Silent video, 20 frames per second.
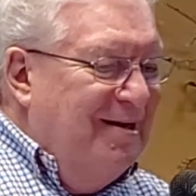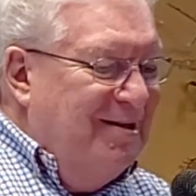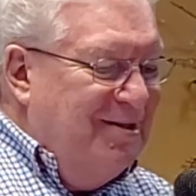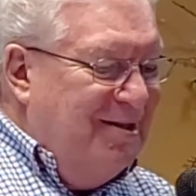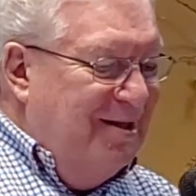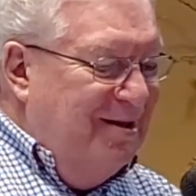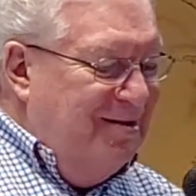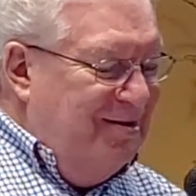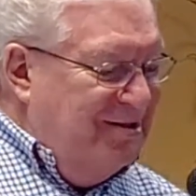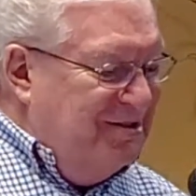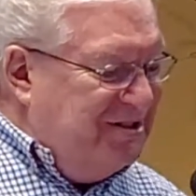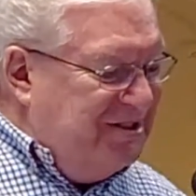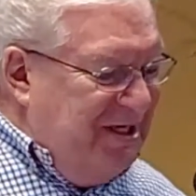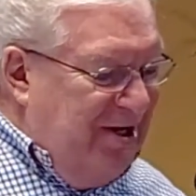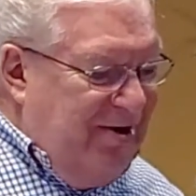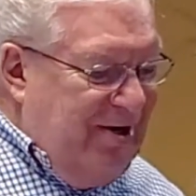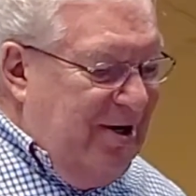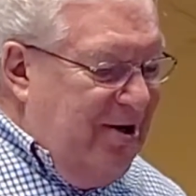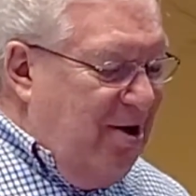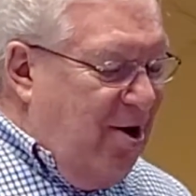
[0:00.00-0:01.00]
The
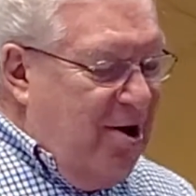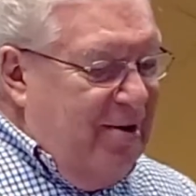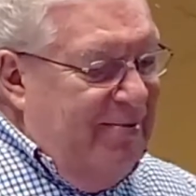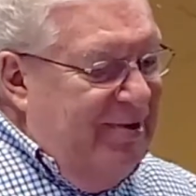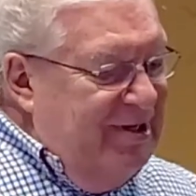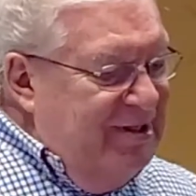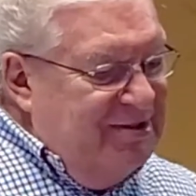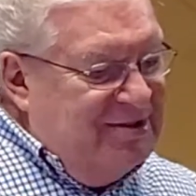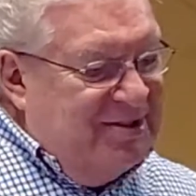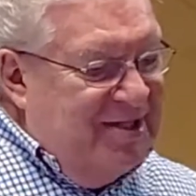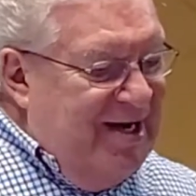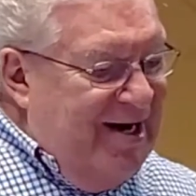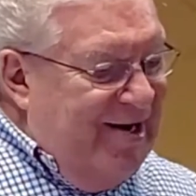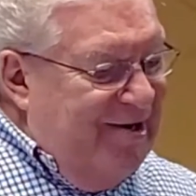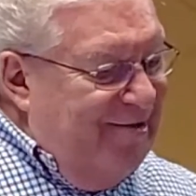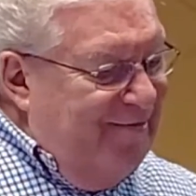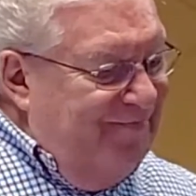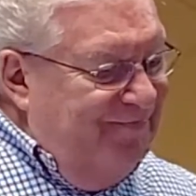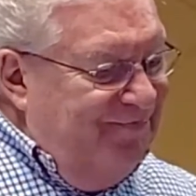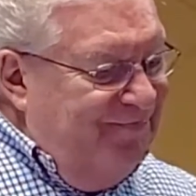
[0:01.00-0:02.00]
Syrian army is
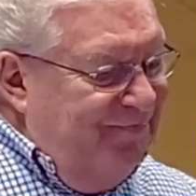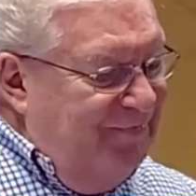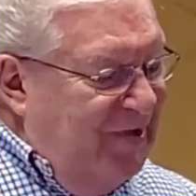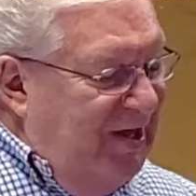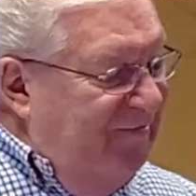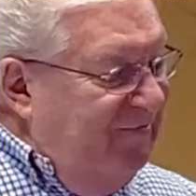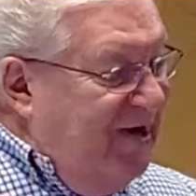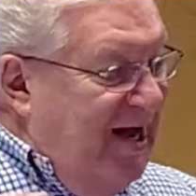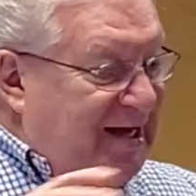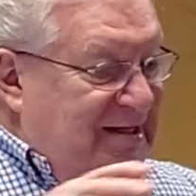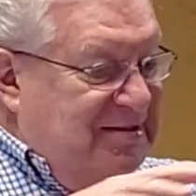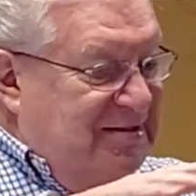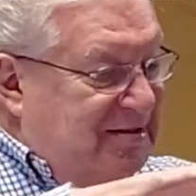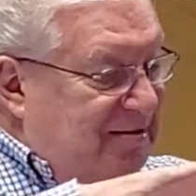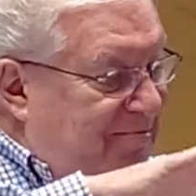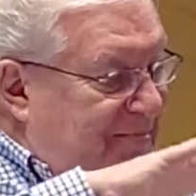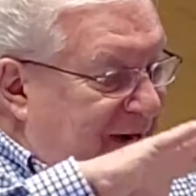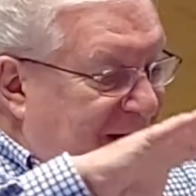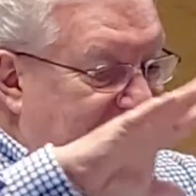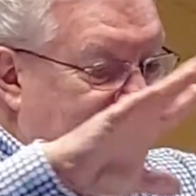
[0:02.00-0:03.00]
there. They've got
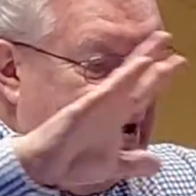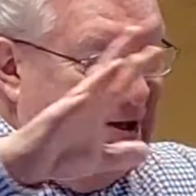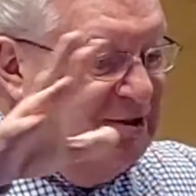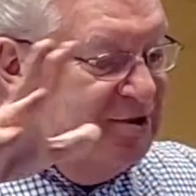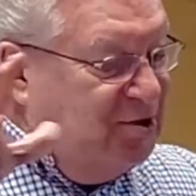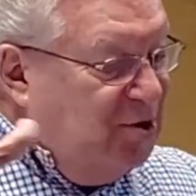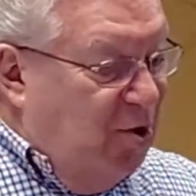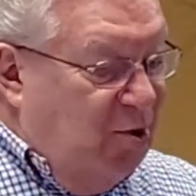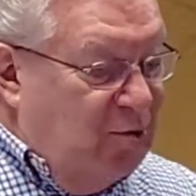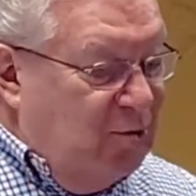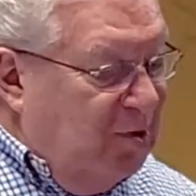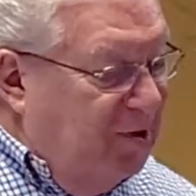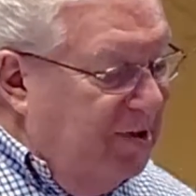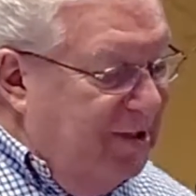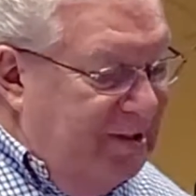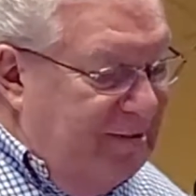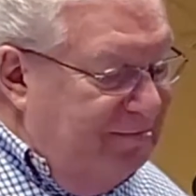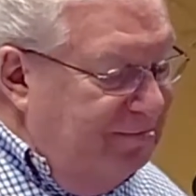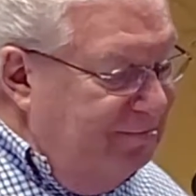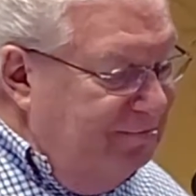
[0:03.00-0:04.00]
Samaria
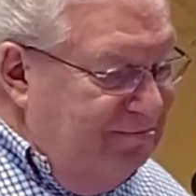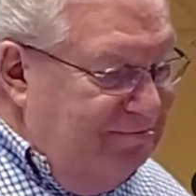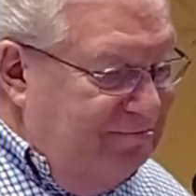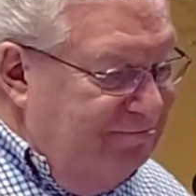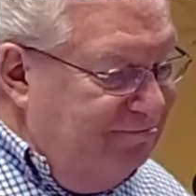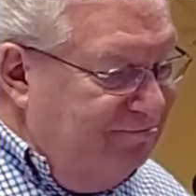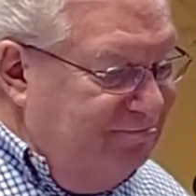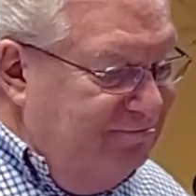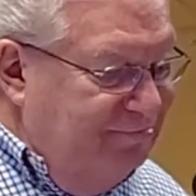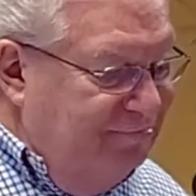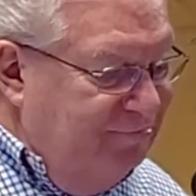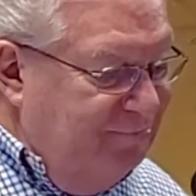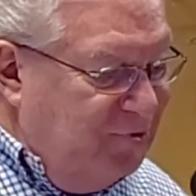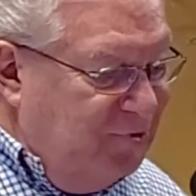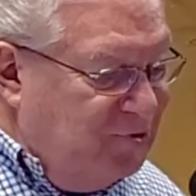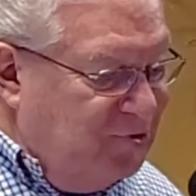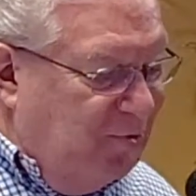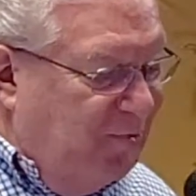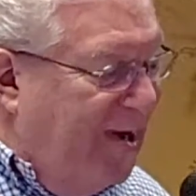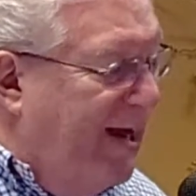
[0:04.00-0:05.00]
totally
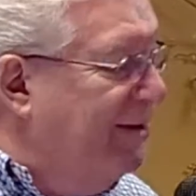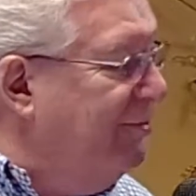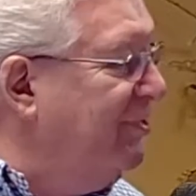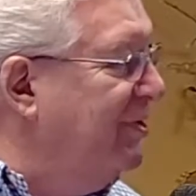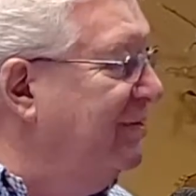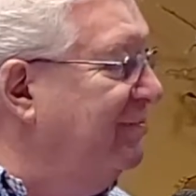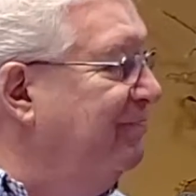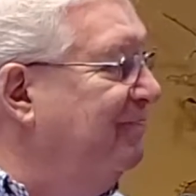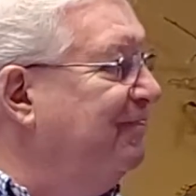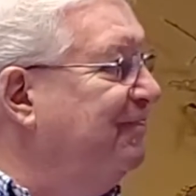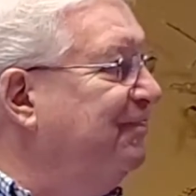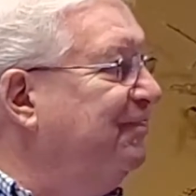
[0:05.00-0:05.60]
surrounded.